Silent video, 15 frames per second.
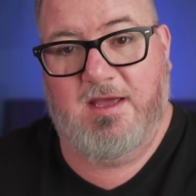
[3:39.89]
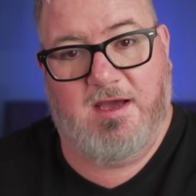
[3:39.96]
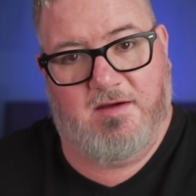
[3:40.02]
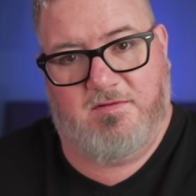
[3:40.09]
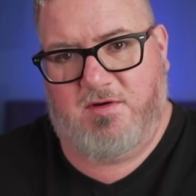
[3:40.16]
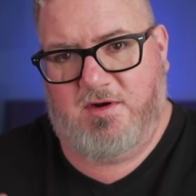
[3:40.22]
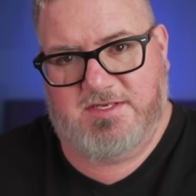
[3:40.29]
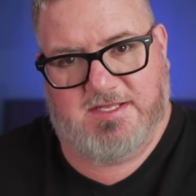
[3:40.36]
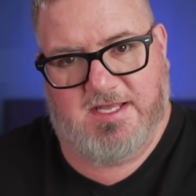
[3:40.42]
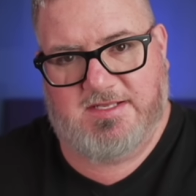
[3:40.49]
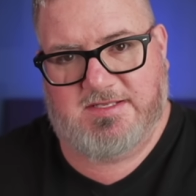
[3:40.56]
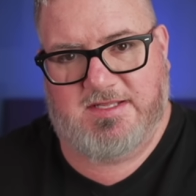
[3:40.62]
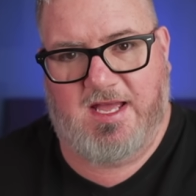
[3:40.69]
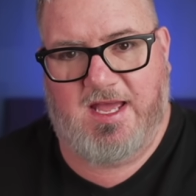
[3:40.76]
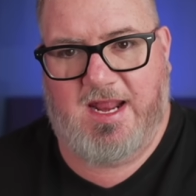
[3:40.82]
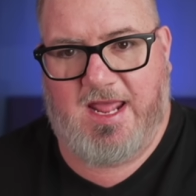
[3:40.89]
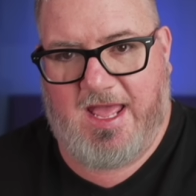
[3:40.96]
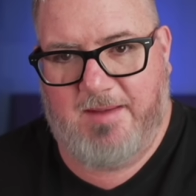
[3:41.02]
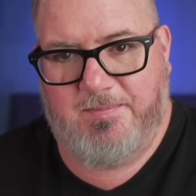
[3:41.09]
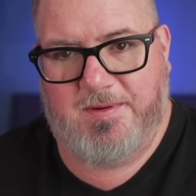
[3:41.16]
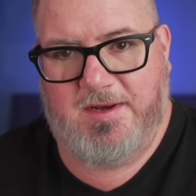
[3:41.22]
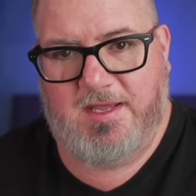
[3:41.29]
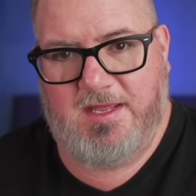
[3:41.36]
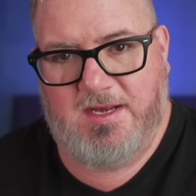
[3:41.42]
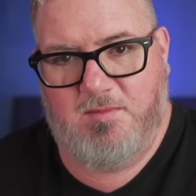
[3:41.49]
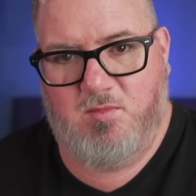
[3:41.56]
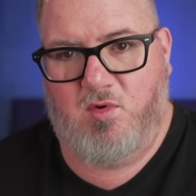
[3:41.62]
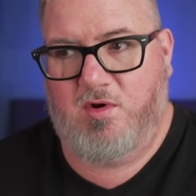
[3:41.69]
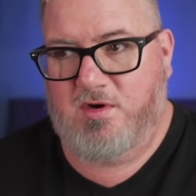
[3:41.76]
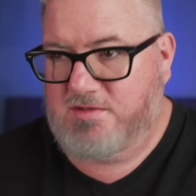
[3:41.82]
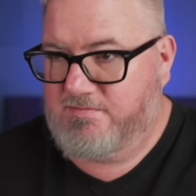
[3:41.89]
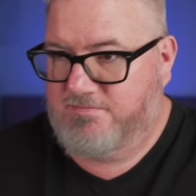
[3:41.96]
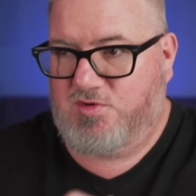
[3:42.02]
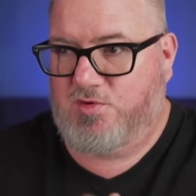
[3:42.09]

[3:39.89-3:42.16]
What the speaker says: Of course, that's not happening anymore.